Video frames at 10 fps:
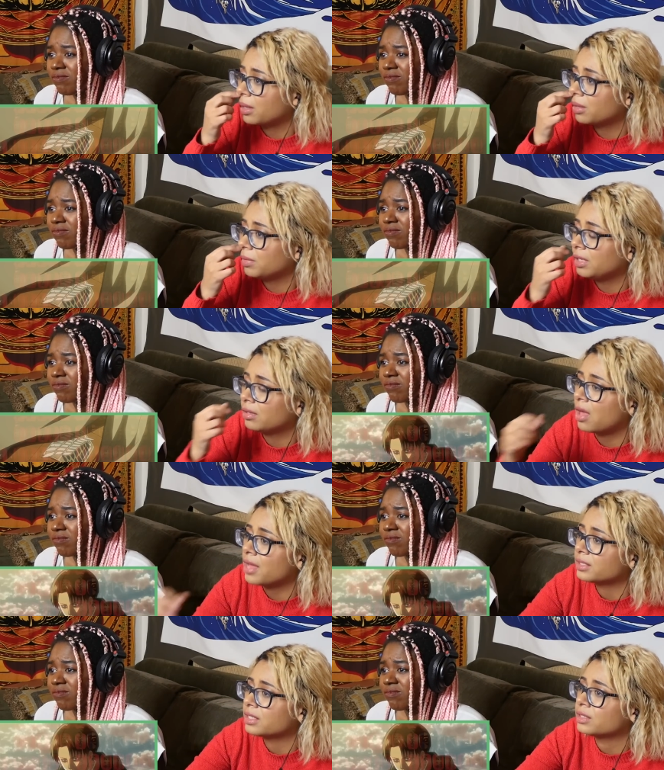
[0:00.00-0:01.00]
Speaker 1: him, he
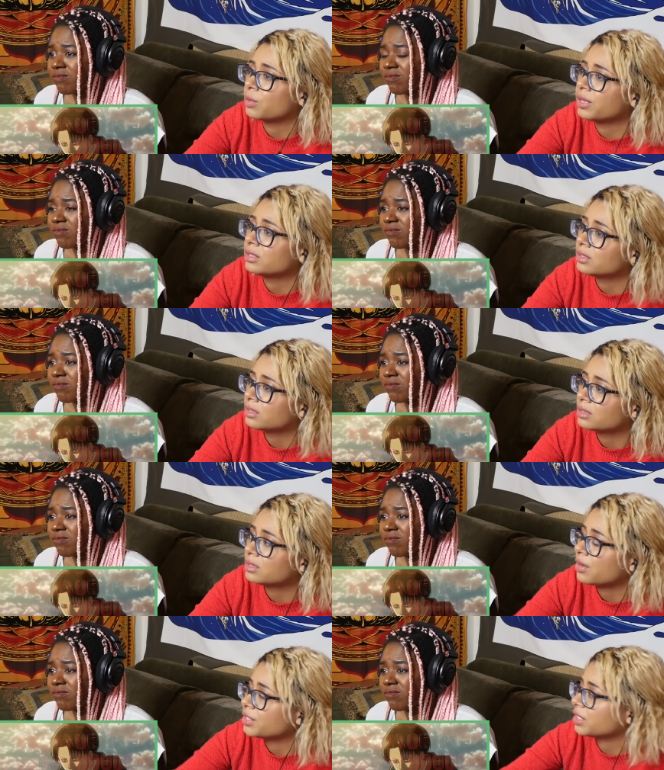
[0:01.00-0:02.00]
lost his one
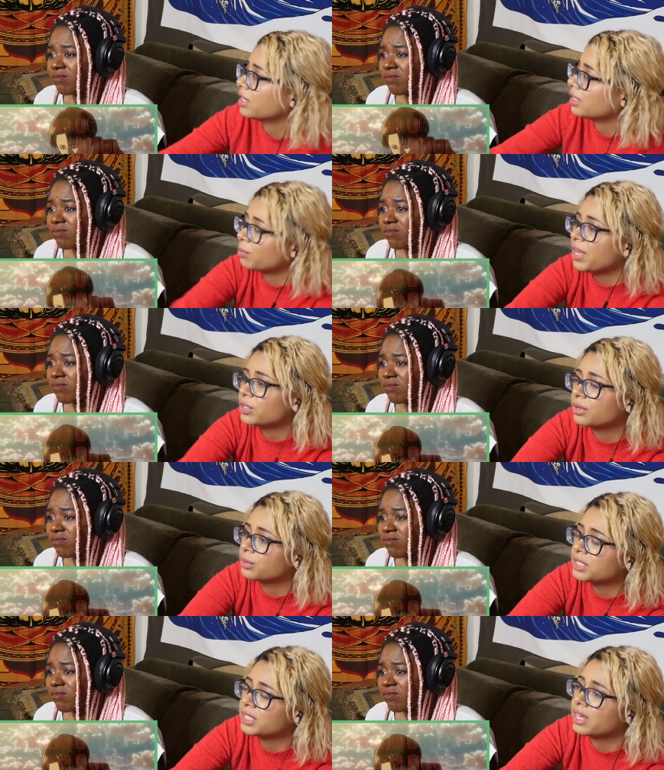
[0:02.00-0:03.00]
sergeant. I think Petra
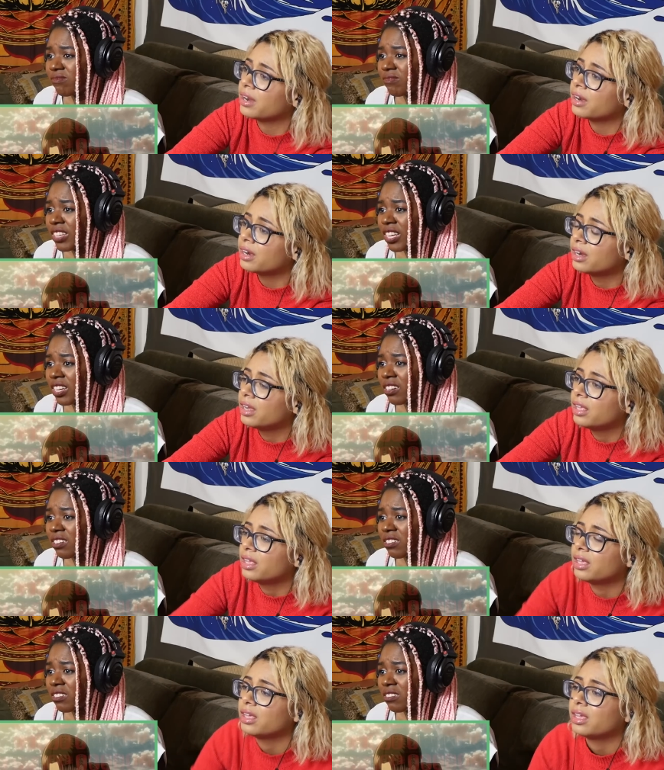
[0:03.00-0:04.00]
was there. Yeah.
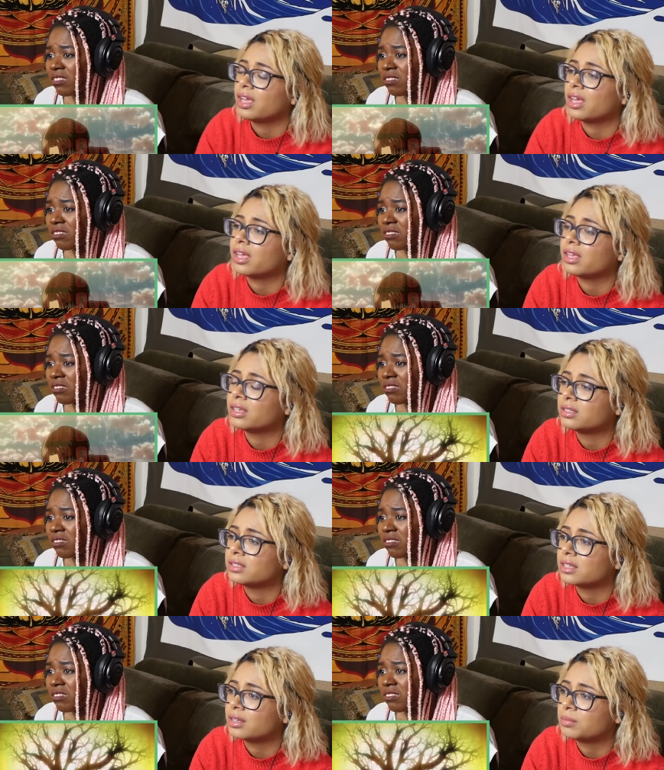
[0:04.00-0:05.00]

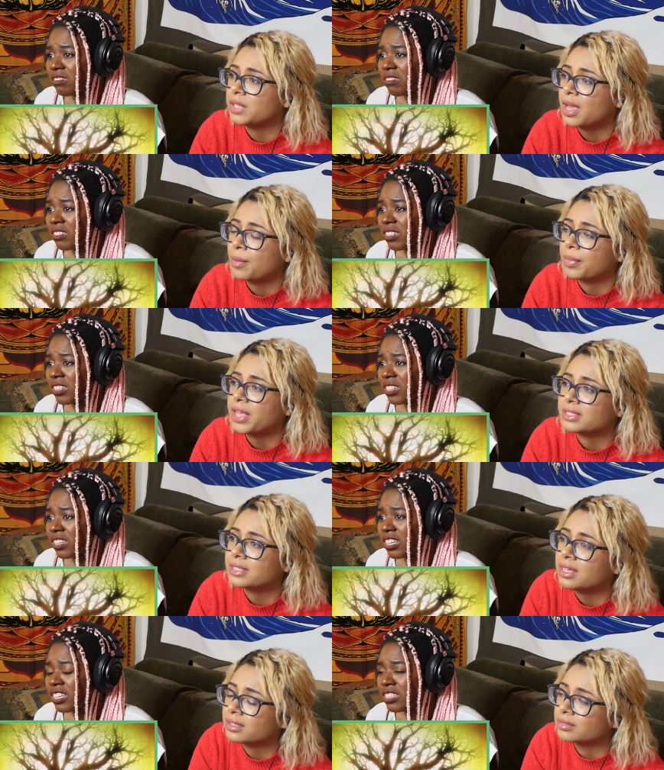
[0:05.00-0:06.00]
And um, yeah, that's
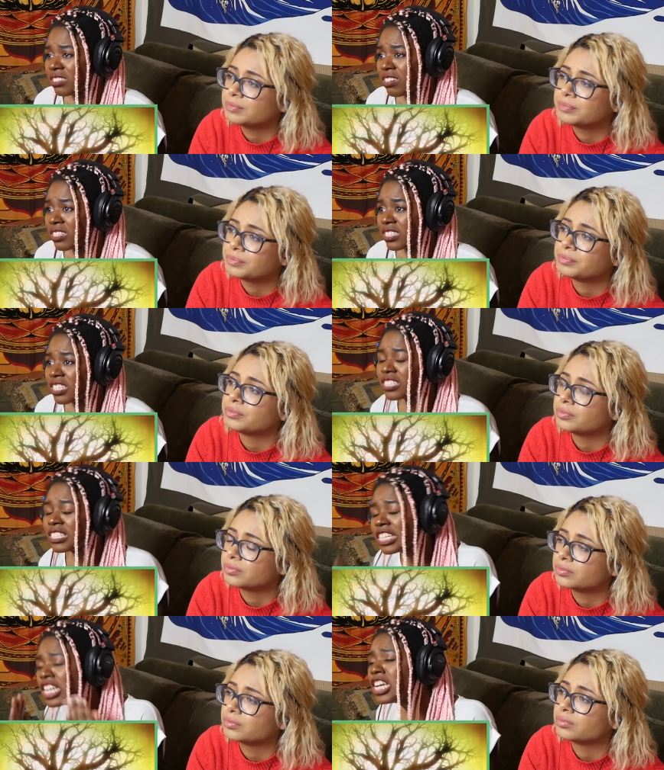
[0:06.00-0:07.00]
sad. He
Speaker 2: just lost
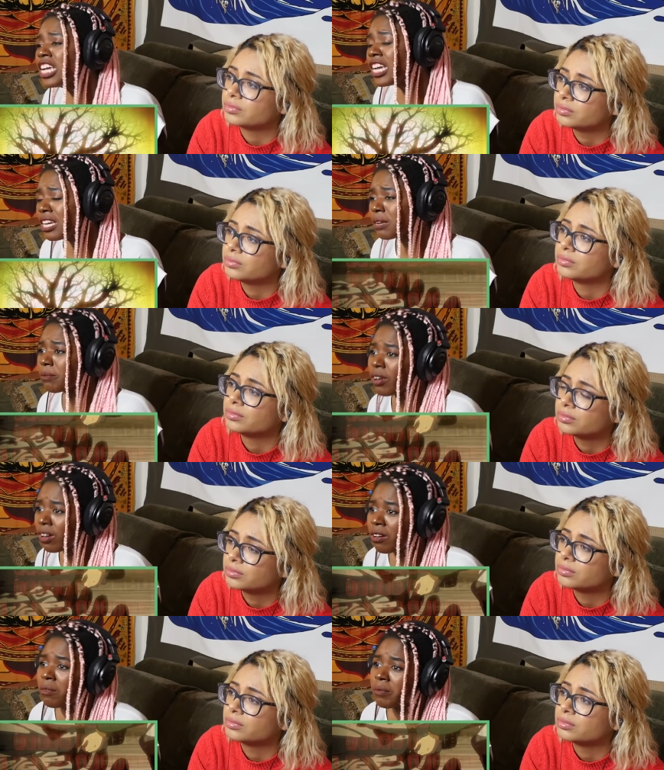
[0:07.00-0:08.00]
his team.
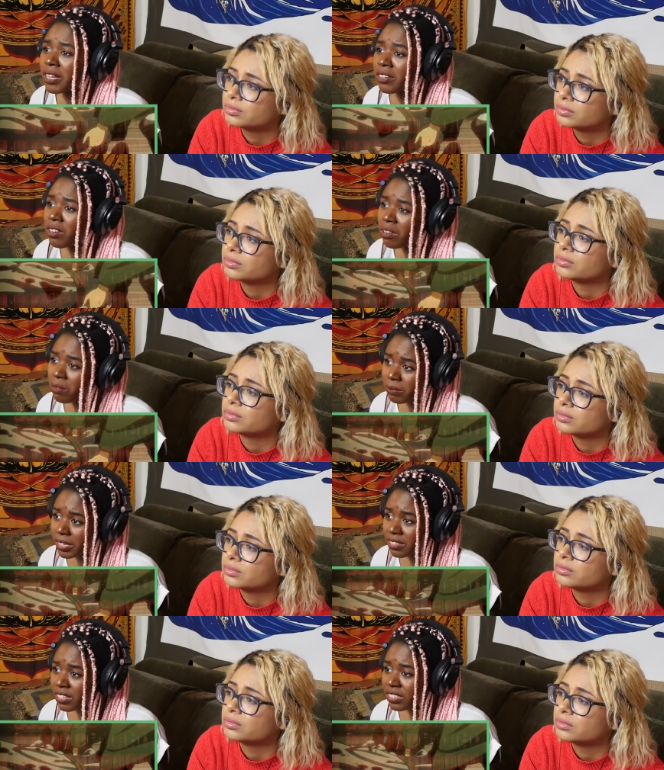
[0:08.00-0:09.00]
Oh man, oh
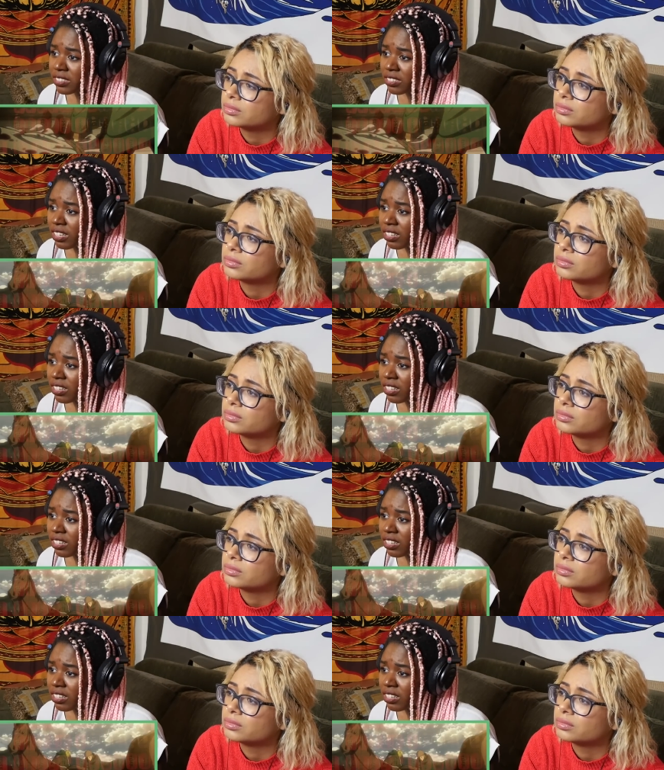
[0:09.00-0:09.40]
man, that's.